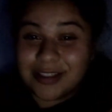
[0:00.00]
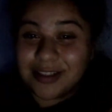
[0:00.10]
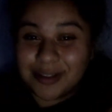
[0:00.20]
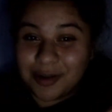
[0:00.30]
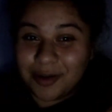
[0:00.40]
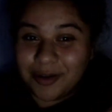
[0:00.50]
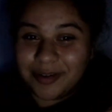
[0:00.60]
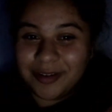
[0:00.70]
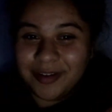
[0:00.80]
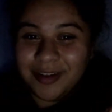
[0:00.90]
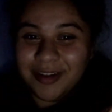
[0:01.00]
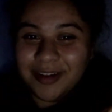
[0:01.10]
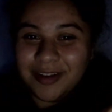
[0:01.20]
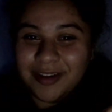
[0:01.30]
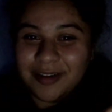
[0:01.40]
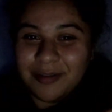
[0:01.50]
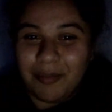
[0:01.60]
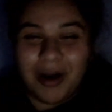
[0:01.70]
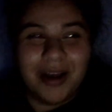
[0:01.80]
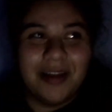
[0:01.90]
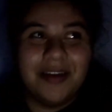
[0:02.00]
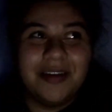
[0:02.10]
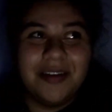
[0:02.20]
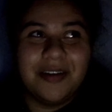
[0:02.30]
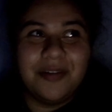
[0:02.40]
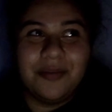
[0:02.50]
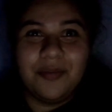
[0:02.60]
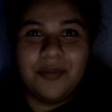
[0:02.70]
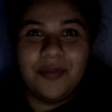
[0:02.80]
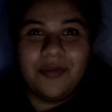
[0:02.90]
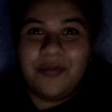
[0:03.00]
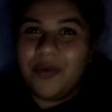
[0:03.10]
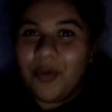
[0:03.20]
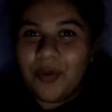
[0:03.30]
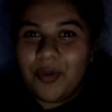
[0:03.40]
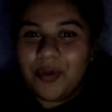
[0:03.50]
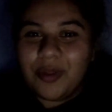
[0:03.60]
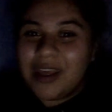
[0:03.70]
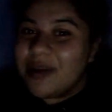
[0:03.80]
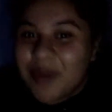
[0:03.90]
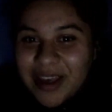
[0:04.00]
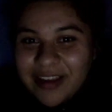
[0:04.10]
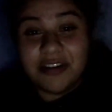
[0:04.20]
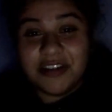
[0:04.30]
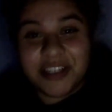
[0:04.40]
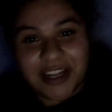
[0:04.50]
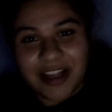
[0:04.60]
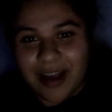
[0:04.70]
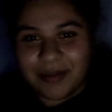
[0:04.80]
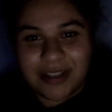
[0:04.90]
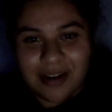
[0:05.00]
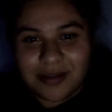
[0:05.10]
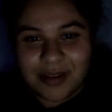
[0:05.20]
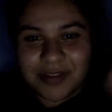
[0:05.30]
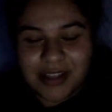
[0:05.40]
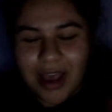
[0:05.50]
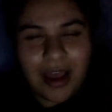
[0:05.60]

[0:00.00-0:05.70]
this song, but for the gimmick. Shit, how many times do I have to say